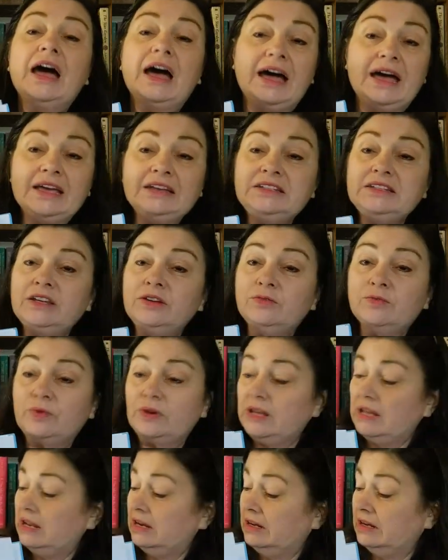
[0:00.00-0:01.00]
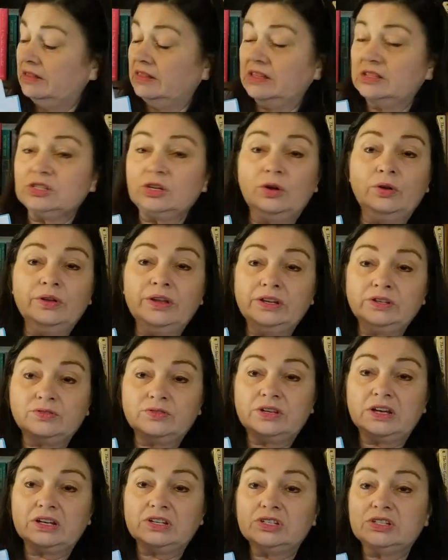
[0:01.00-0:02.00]
I did read this whole
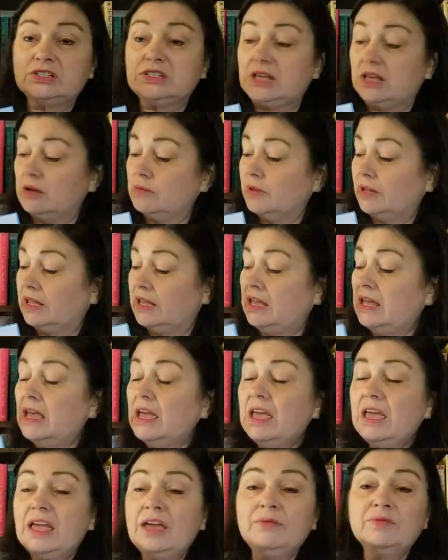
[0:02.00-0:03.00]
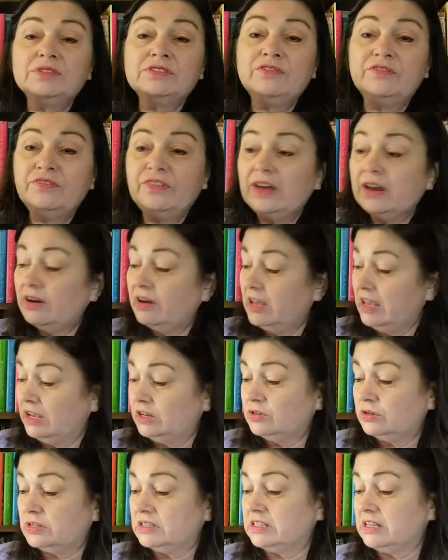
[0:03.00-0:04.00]
introduction to Emelie. It was very
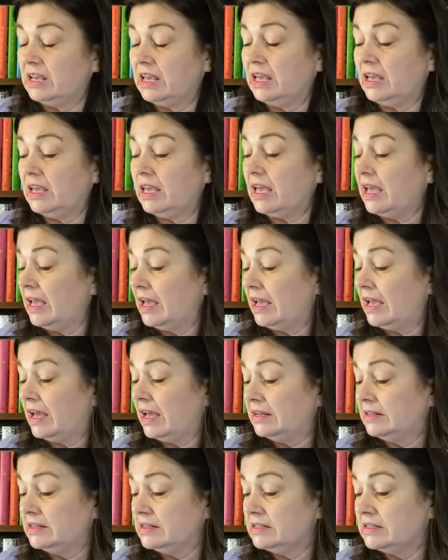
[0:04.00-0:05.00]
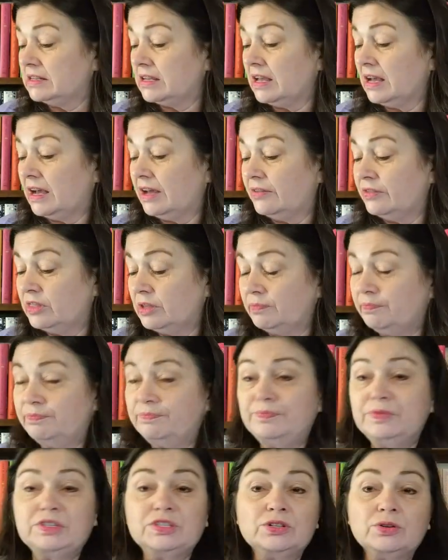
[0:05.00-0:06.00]
interesting, and the
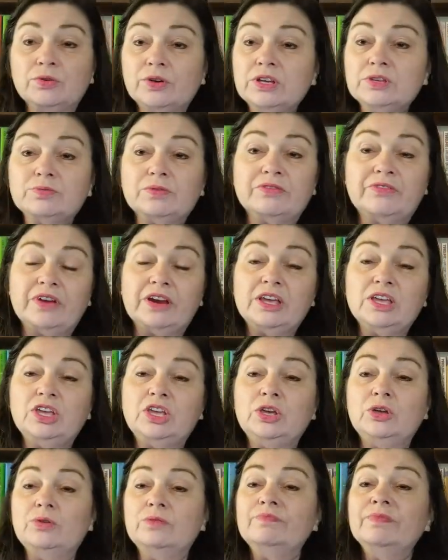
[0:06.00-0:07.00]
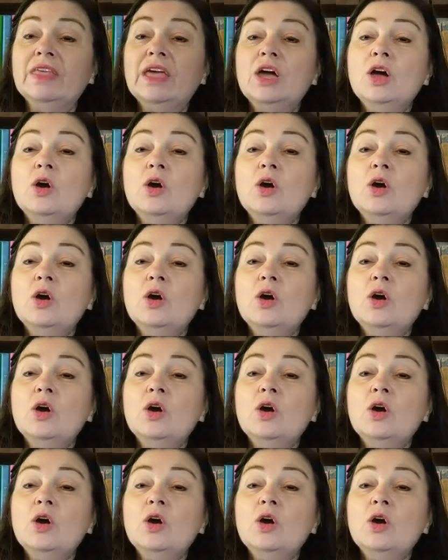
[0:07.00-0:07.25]
stories were very cute.